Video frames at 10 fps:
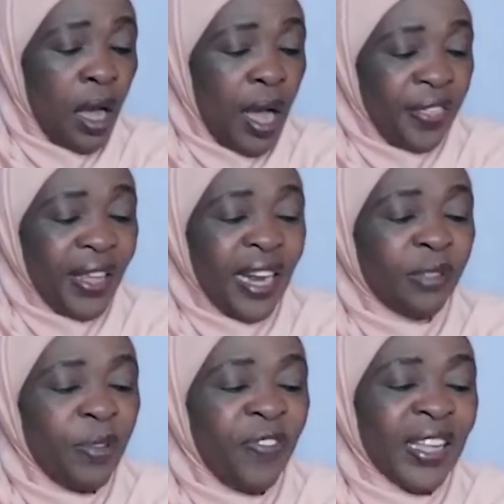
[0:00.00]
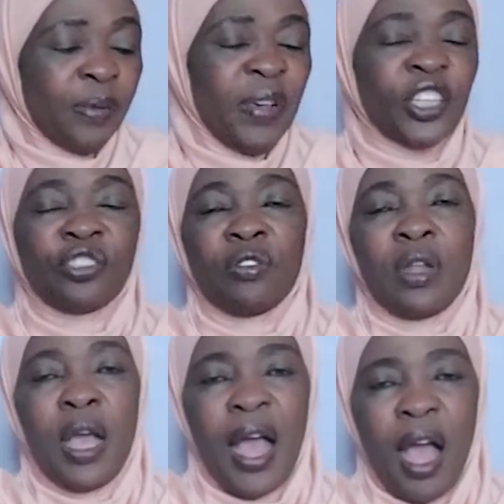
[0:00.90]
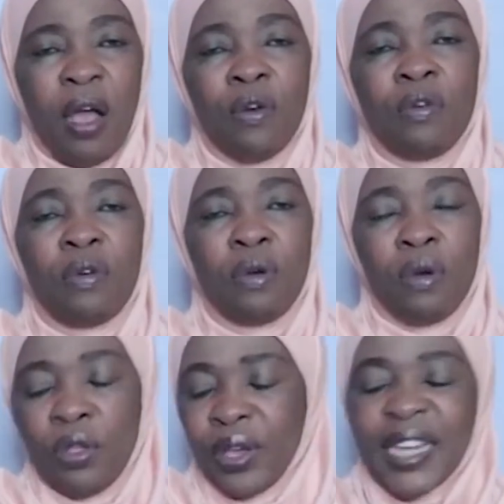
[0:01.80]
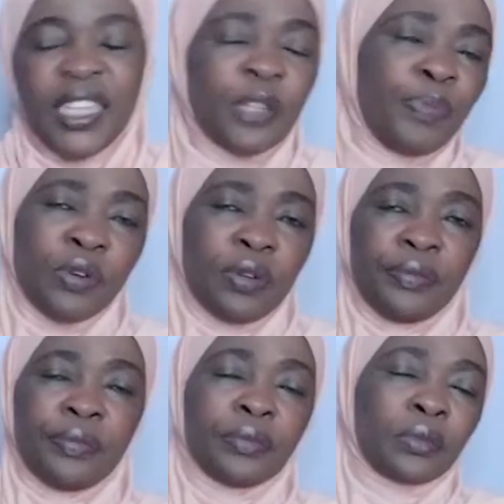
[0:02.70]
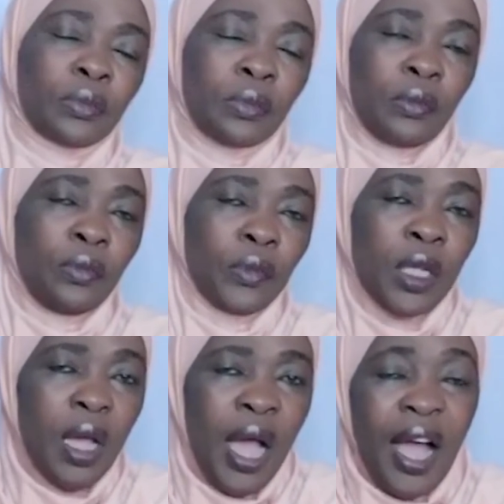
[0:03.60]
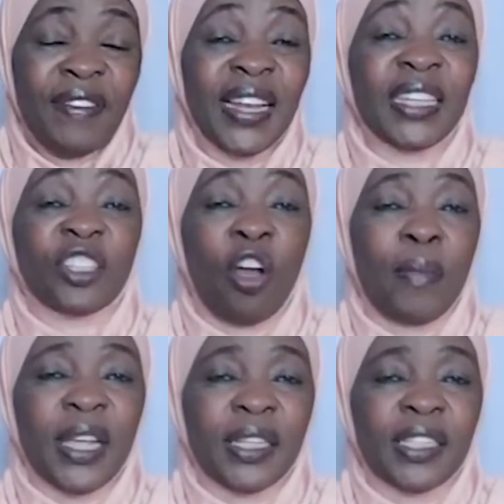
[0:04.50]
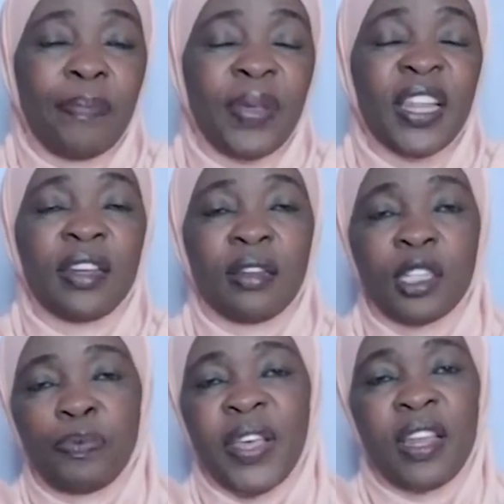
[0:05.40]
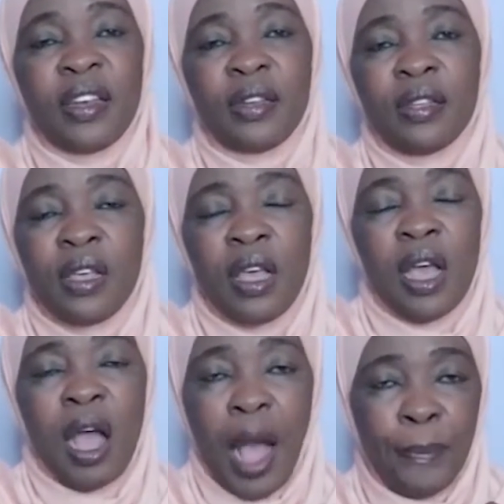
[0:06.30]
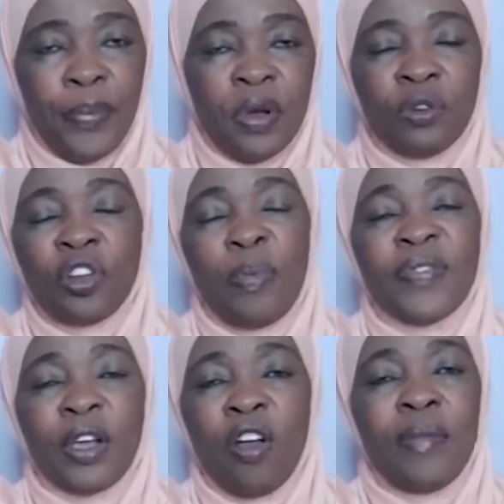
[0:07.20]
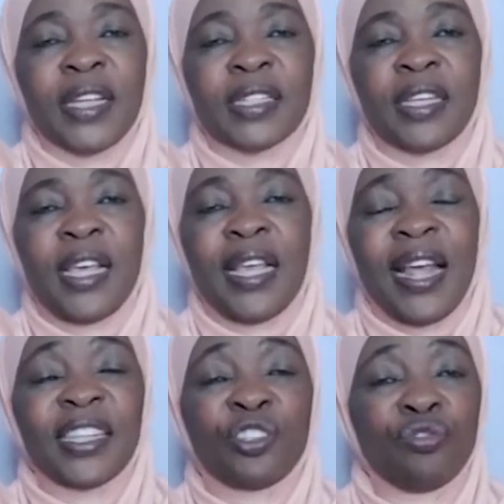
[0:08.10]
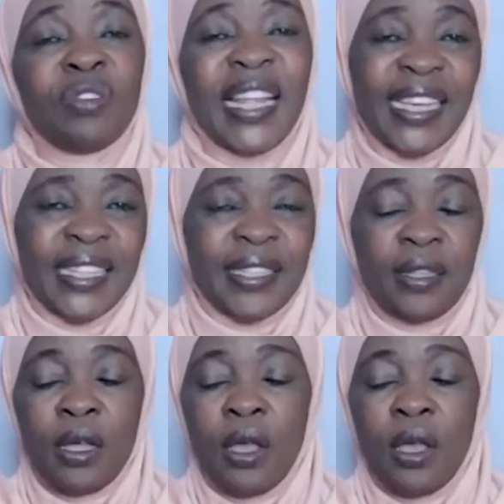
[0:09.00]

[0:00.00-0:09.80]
I think let me first mention how you get this book. I have a linked comment. It's pinned up on top of the comments. It has 2 links.